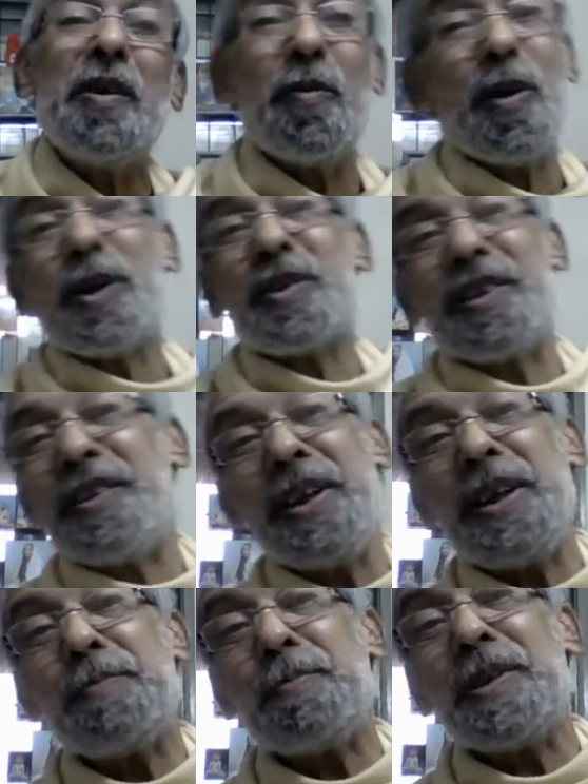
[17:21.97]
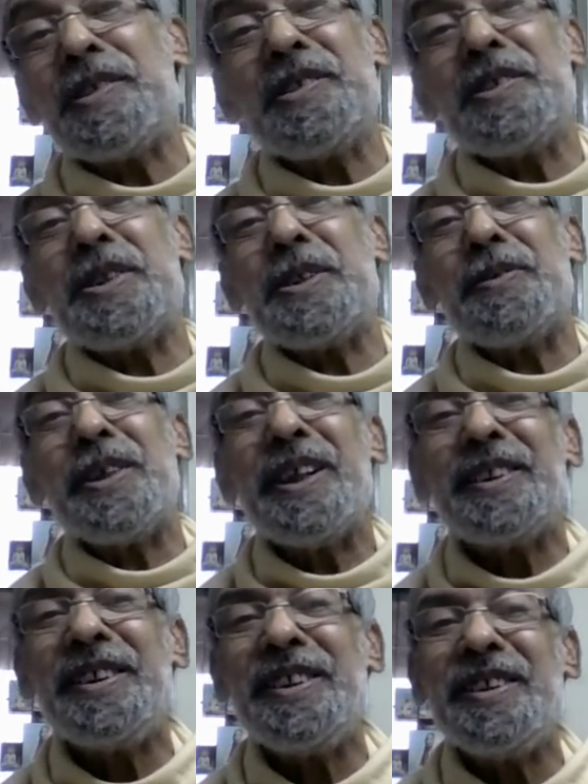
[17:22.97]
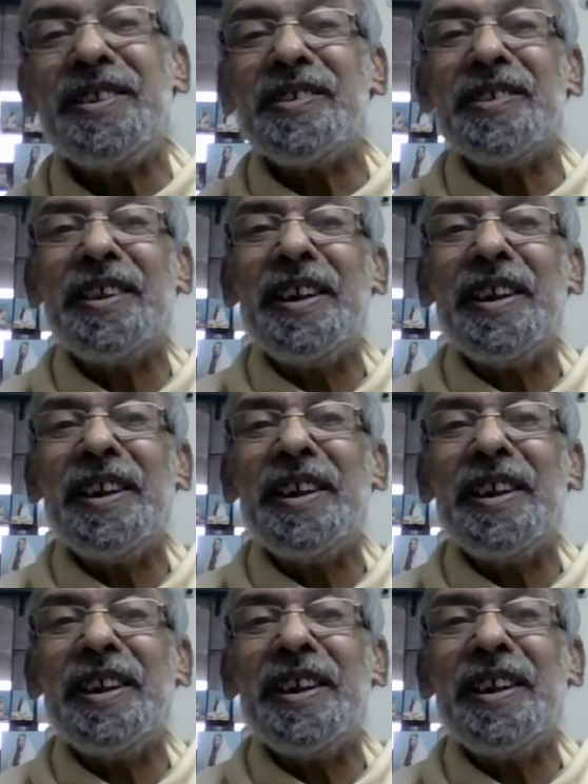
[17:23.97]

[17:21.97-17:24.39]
what great person Shivanath is.